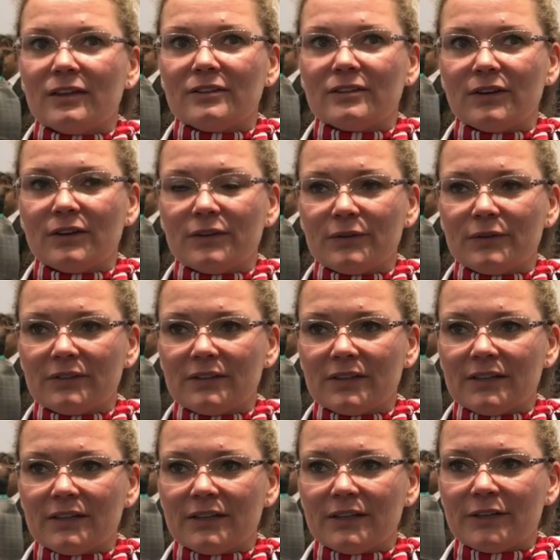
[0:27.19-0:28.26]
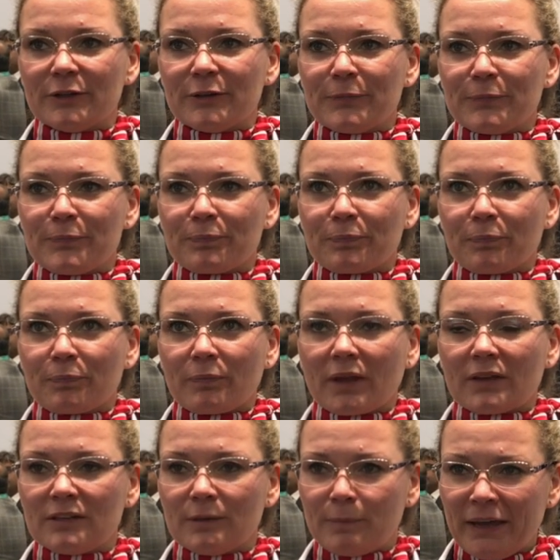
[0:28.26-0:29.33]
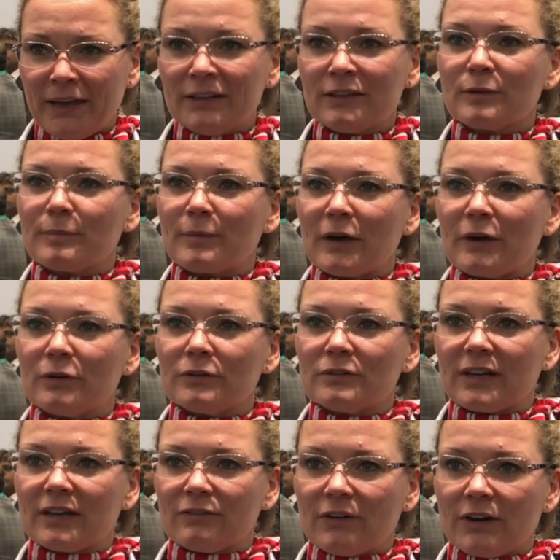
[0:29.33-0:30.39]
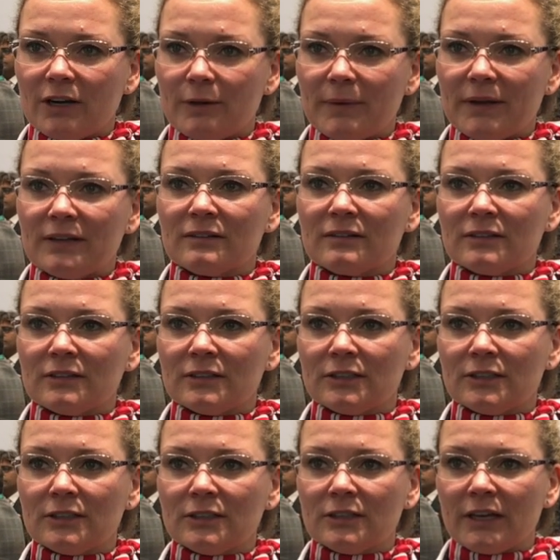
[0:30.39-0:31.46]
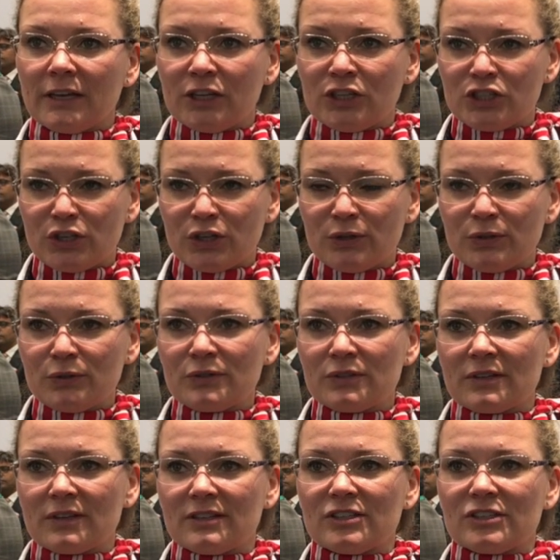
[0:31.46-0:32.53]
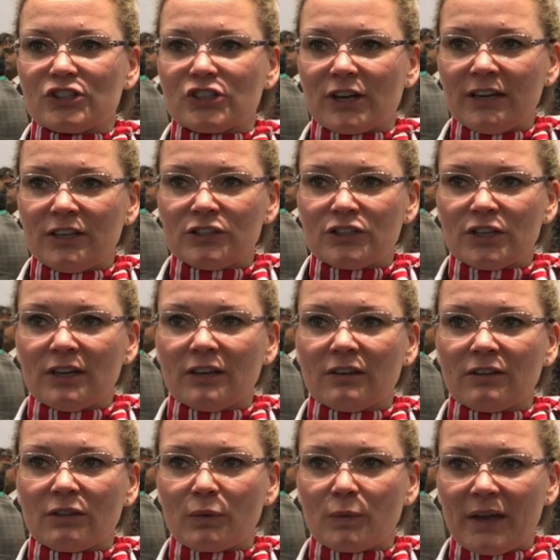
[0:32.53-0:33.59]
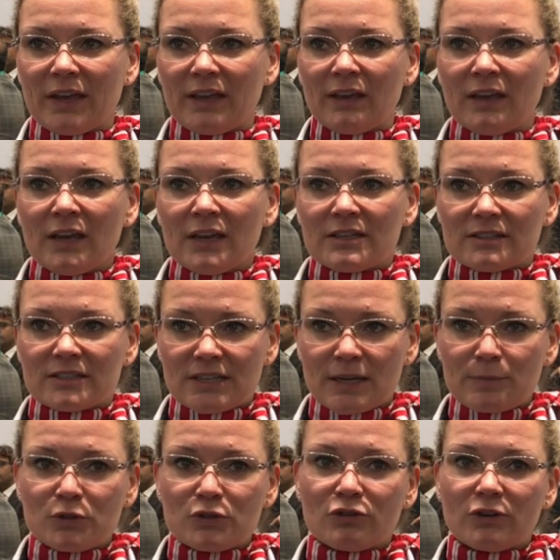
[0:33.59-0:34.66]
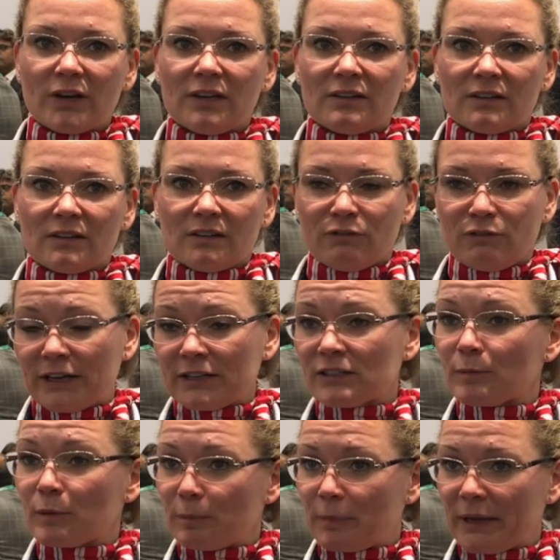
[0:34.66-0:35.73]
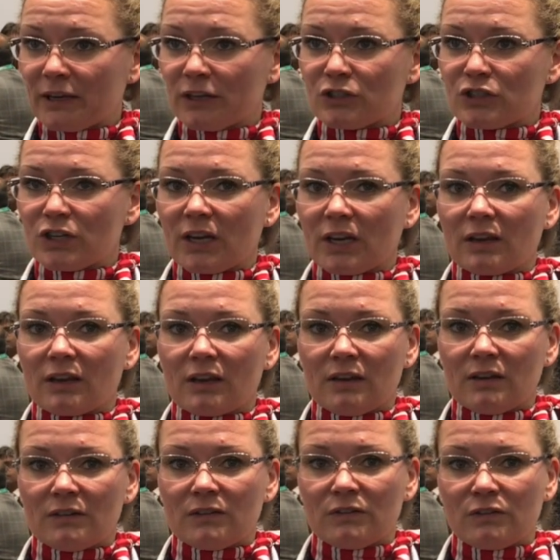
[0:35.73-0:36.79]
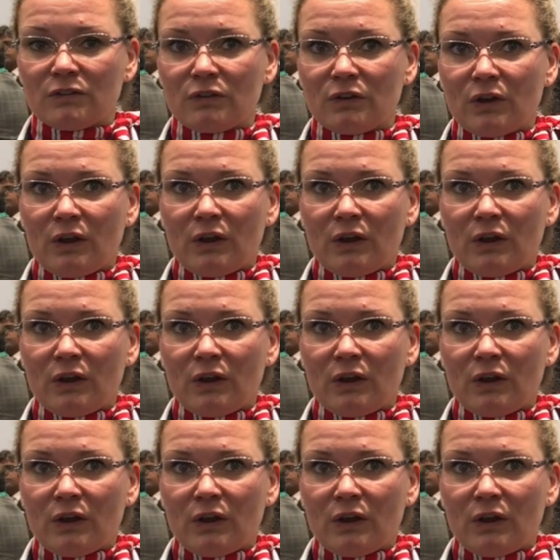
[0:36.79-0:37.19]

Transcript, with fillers: So the debate about environmental issues is changing the way the substrate in flexible packaging is